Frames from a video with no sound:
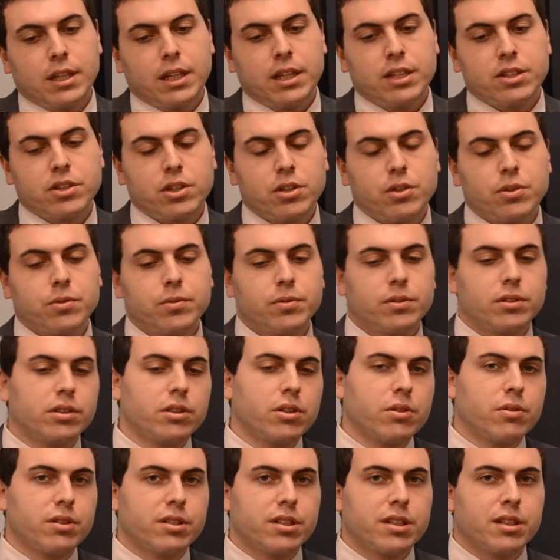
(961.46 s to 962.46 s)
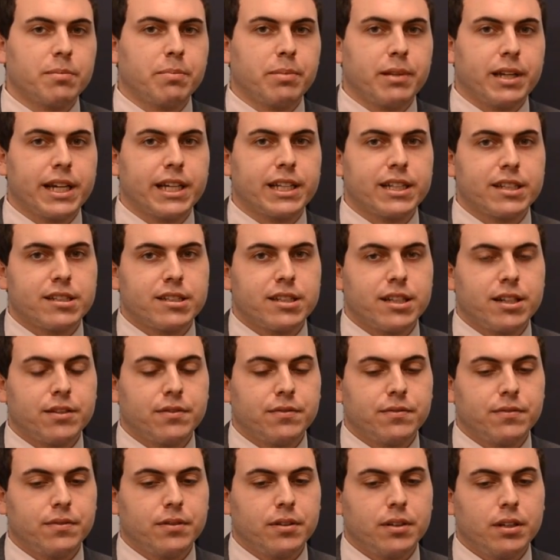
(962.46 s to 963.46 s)
So to go into the plan
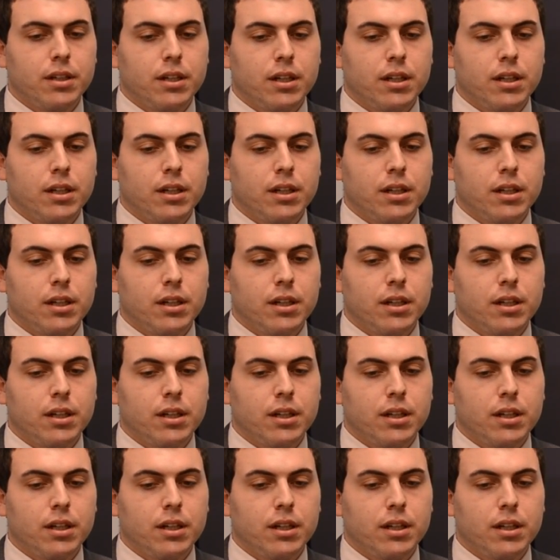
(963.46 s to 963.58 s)
itself,